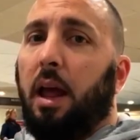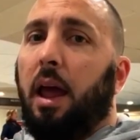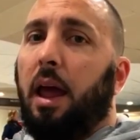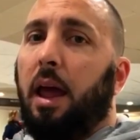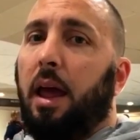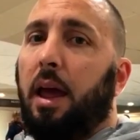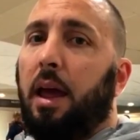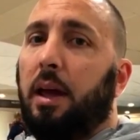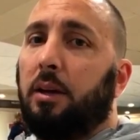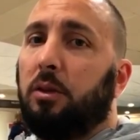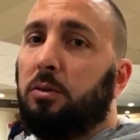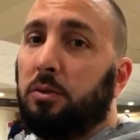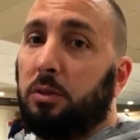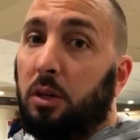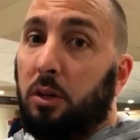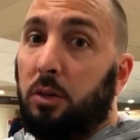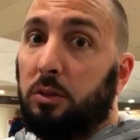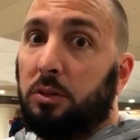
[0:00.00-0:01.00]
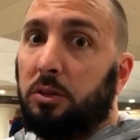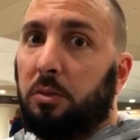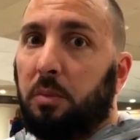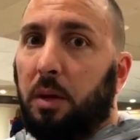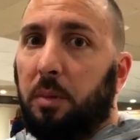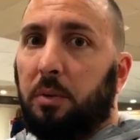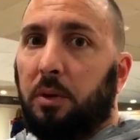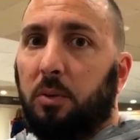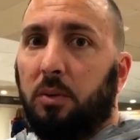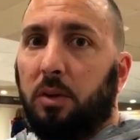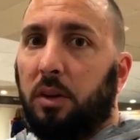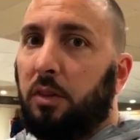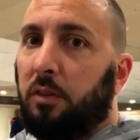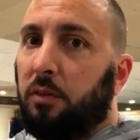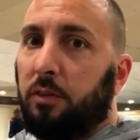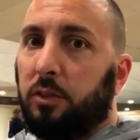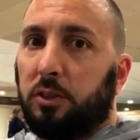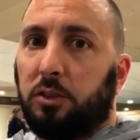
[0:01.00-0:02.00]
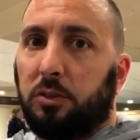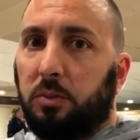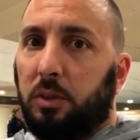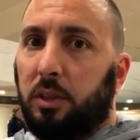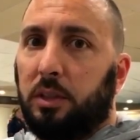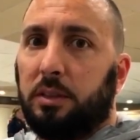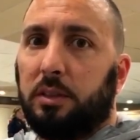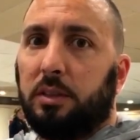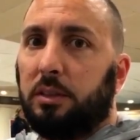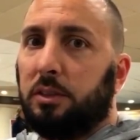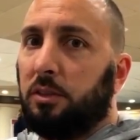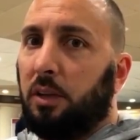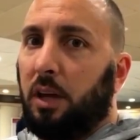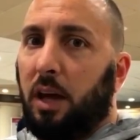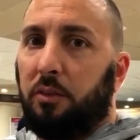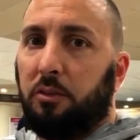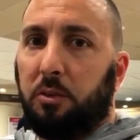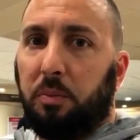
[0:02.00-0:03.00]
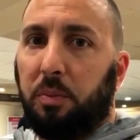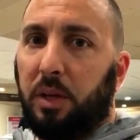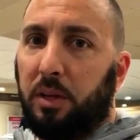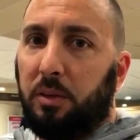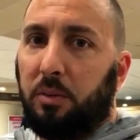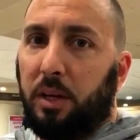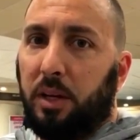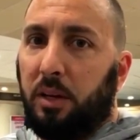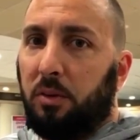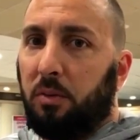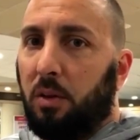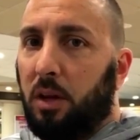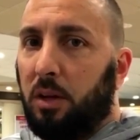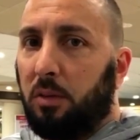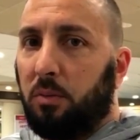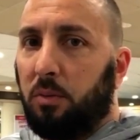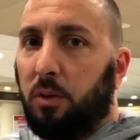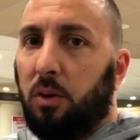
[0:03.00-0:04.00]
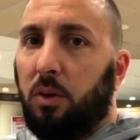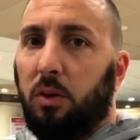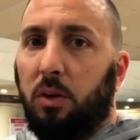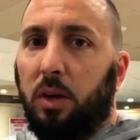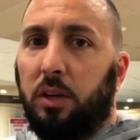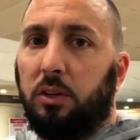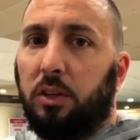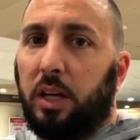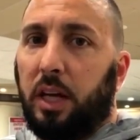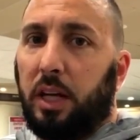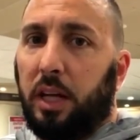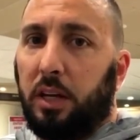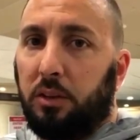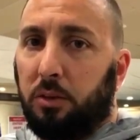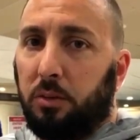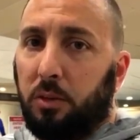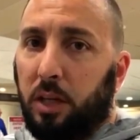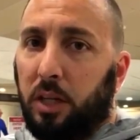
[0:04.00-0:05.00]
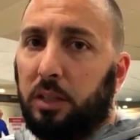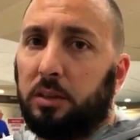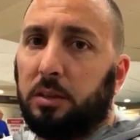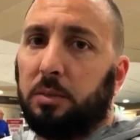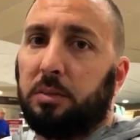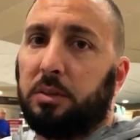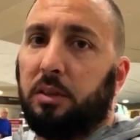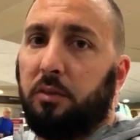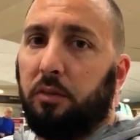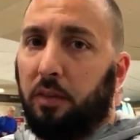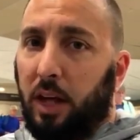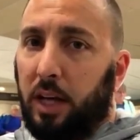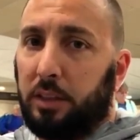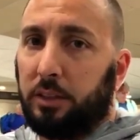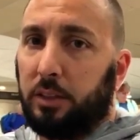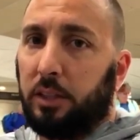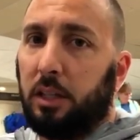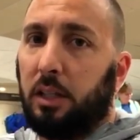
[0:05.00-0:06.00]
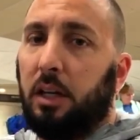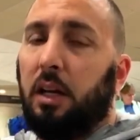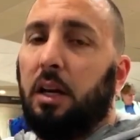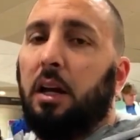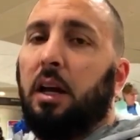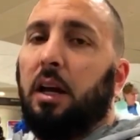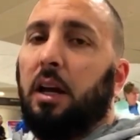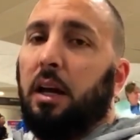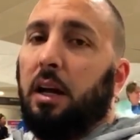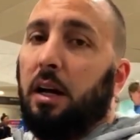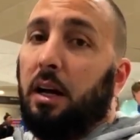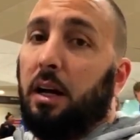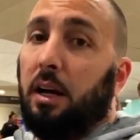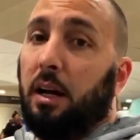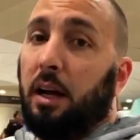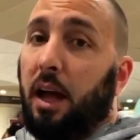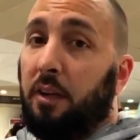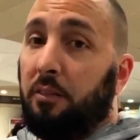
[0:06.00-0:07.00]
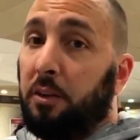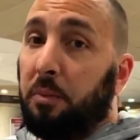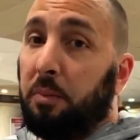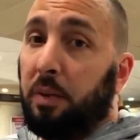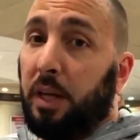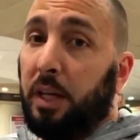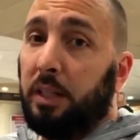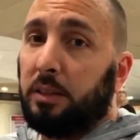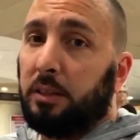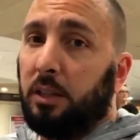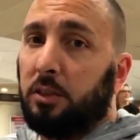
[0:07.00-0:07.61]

and who knows, you might be one of the first ones, since you have your pin ready to rock and roll and you could get through customs faster. Uh, having a pin is